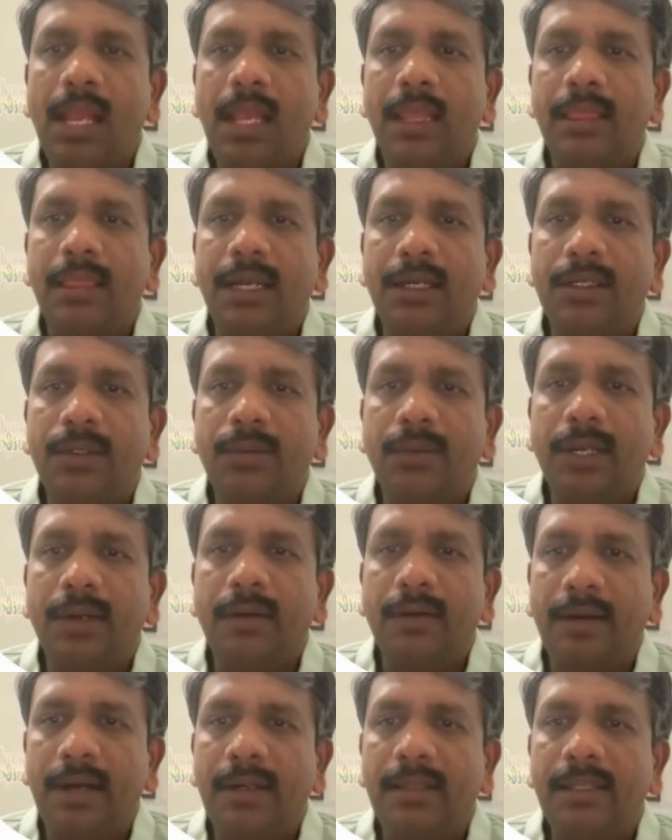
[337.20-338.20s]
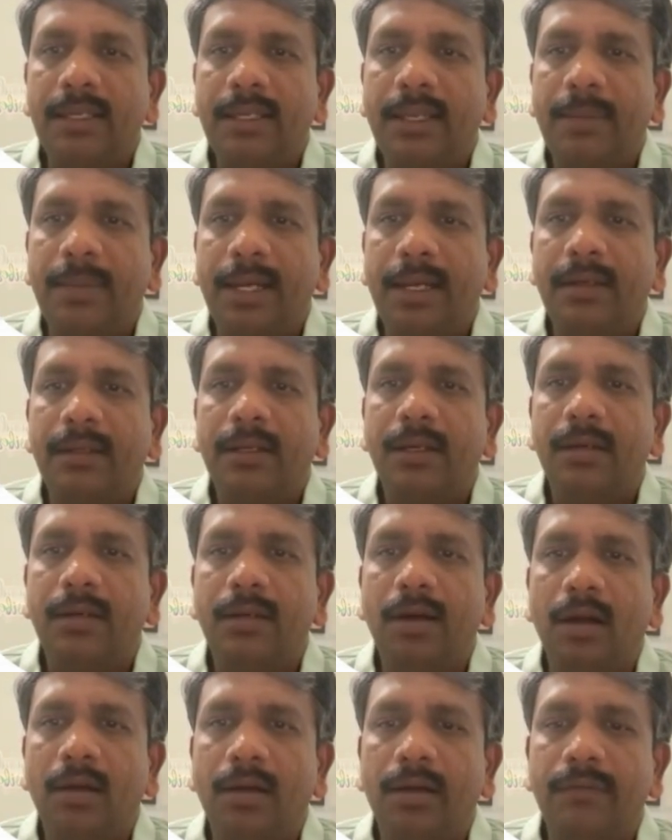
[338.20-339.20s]
Then you can run the command
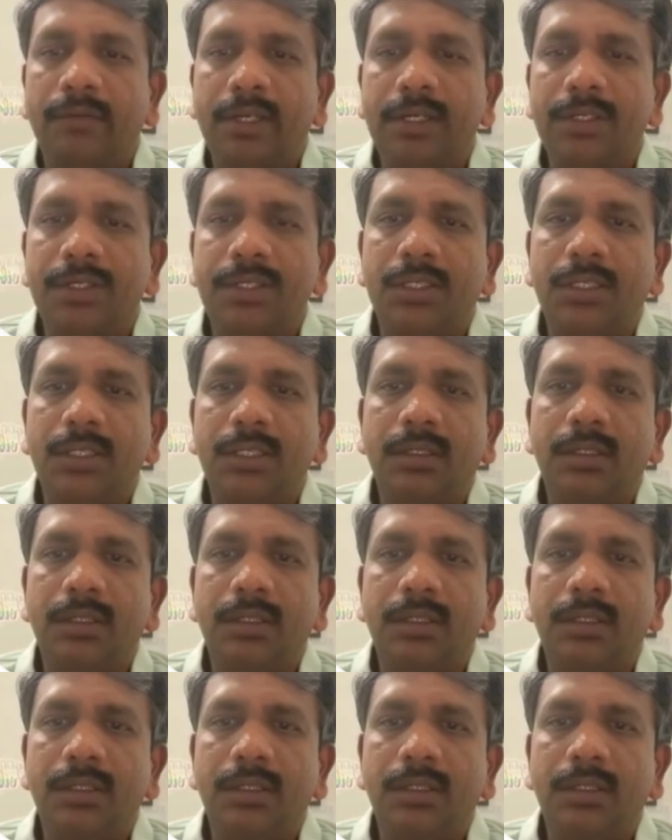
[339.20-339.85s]
docker version.